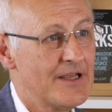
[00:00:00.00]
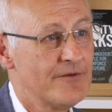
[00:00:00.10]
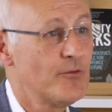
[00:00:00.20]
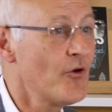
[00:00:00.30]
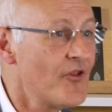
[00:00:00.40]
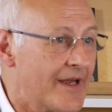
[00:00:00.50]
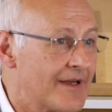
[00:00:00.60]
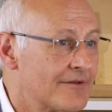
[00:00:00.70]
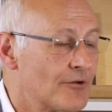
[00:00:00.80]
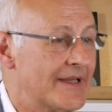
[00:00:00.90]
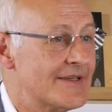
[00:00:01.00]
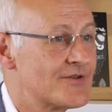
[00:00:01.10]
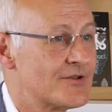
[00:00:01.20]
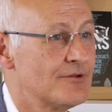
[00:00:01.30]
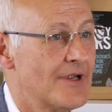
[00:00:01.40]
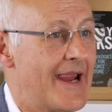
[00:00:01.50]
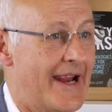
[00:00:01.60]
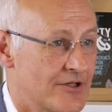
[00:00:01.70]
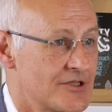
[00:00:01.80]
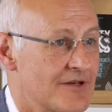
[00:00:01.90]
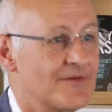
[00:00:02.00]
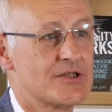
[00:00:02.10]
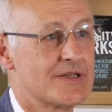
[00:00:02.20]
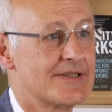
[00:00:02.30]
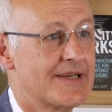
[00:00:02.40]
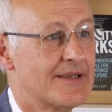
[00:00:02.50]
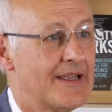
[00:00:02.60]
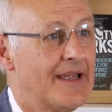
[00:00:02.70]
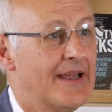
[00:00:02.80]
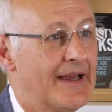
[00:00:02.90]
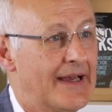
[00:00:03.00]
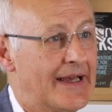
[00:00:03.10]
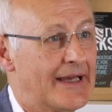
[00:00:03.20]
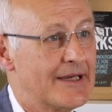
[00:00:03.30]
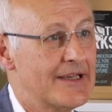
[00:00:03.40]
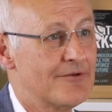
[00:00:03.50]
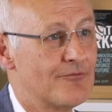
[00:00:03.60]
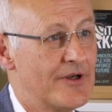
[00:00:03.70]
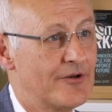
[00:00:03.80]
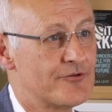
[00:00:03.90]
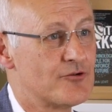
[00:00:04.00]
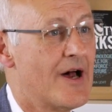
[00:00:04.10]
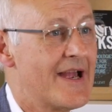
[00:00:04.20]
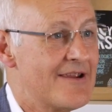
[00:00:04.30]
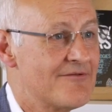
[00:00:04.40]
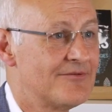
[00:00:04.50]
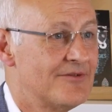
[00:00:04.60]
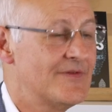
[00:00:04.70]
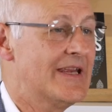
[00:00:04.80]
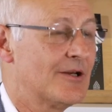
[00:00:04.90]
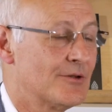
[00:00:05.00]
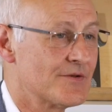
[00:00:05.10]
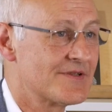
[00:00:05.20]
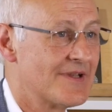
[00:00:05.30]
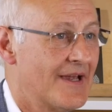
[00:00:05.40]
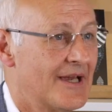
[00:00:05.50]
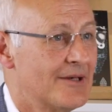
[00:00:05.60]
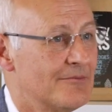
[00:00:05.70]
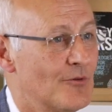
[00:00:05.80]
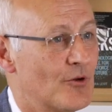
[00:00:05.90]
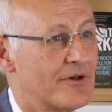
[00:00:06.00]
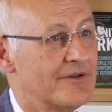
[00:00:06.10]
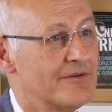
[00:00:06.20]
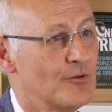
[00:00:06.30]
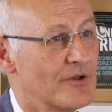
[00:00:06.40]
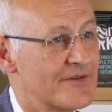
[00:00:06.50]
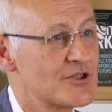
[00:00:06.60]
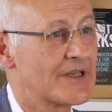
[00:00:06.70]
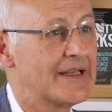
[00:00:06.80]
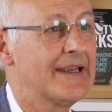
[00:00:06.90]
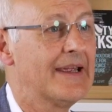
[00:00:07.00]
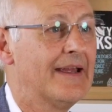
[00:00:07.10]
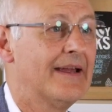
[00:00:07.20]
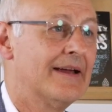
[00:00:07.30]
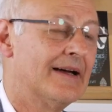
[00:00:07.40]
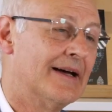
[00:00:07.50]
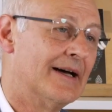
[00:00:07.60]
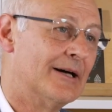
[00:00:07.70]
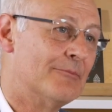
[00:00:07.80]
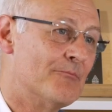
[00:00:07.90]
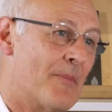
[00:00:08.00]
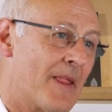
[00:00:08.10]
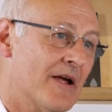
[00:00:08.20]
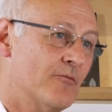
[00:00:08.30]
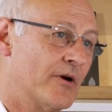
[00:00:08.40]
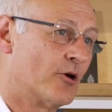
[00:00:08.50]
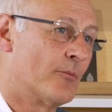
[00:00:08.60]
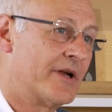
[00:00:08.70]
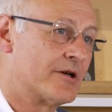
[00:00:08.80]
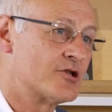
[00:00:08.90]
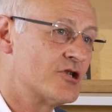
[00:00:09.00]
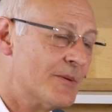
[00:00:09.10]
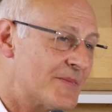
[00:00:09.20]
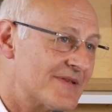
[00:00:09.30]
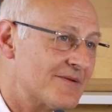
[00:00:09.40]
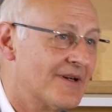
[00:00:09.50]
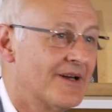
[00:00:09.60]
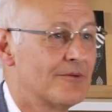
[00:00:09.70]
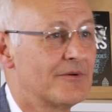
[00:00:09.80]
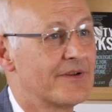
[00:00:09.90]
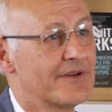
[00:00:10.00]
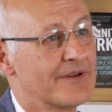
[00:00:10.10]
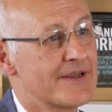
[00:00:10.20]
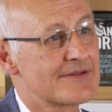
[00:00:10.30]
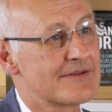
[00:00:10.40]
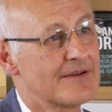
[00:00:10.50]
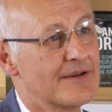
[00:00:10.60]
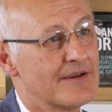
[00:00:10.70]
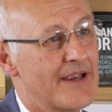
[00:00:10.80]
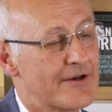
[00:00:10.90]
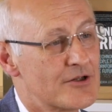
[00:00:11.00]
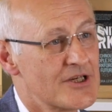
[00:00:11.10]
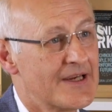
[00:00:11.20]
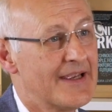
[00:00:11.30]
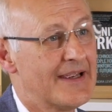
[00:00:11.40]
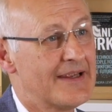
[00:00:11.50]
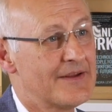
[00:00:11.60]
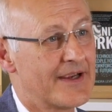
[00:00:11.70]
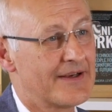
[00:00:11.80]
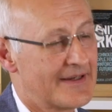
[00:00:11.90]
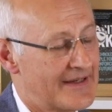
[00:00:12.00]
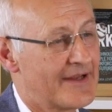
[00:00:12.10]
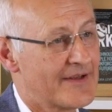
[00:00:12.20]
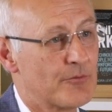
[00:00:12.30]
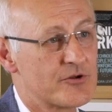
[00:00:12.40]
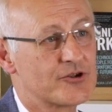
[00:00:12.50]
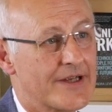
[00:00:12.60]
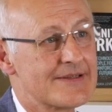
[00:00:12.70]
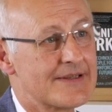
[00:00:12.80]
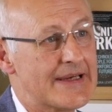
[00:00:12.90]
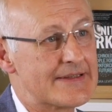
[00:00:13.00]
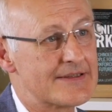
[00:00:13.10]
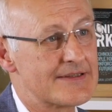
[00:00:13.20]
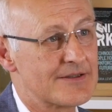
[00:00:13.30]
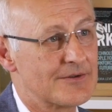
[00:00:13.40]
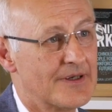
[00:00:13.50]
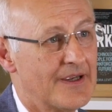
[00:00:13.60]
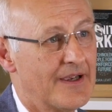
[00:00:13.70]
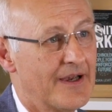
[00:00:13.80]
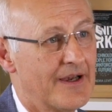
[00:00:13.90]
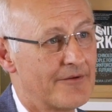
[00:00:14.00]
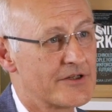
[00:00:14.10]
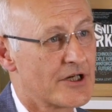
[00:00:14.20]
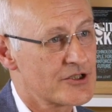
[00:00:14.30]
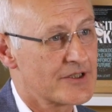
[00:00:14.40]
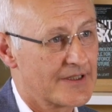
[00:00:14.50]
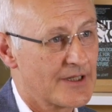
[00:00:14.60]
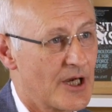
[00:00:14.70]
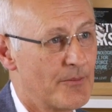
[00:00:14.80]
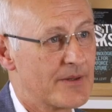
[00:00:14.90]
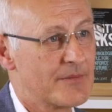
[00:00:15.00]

The fourth thing relates to energy efficiency. If we could drive the vehicles more fuel efficiently, if we could operate our ships with less energy, then again, that would translate into a reduction in carbon